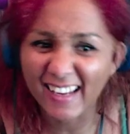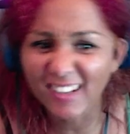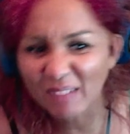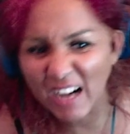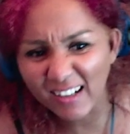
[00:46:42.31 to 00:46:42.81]

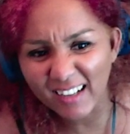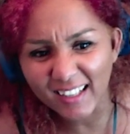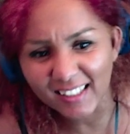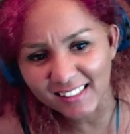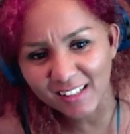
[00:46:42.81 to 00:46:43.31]
Come on,
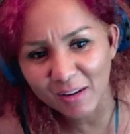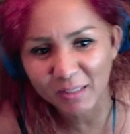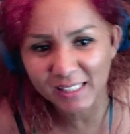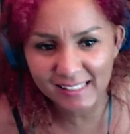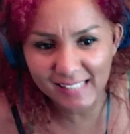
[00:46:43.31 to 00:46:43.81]
guys. Don't be
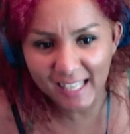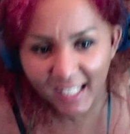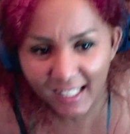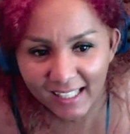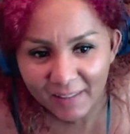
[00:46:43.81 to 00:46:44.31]

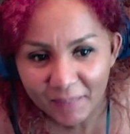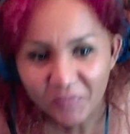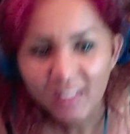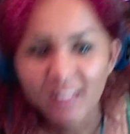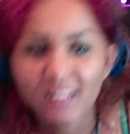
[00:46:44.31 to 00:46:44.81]
silly.
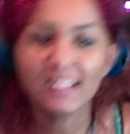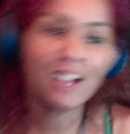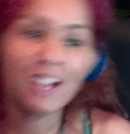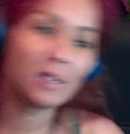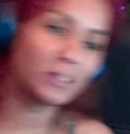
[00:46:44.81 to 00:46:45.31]

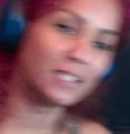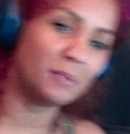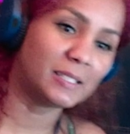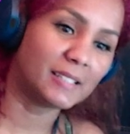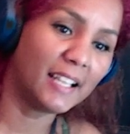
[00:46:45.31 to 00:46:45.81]
Now I'm gonna
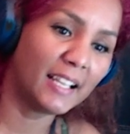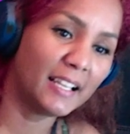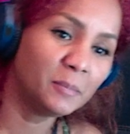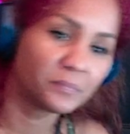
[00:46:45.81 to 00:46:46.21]
be singing